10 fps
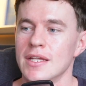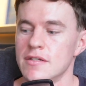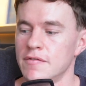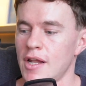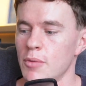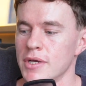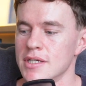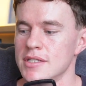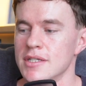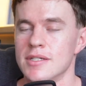developing
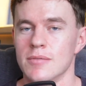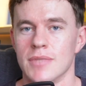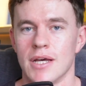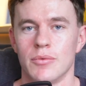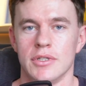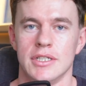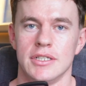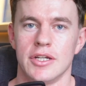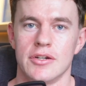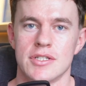a system that would,
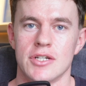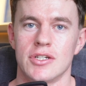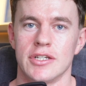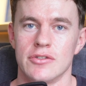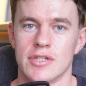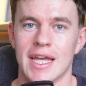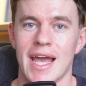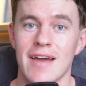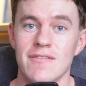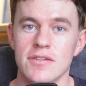you know, essentially use a
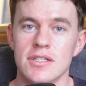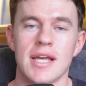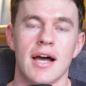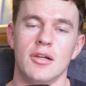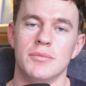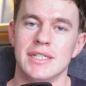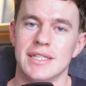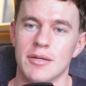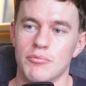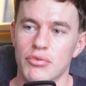canvas element
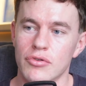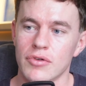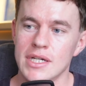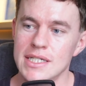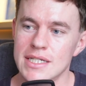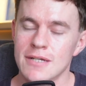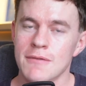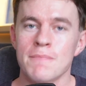and print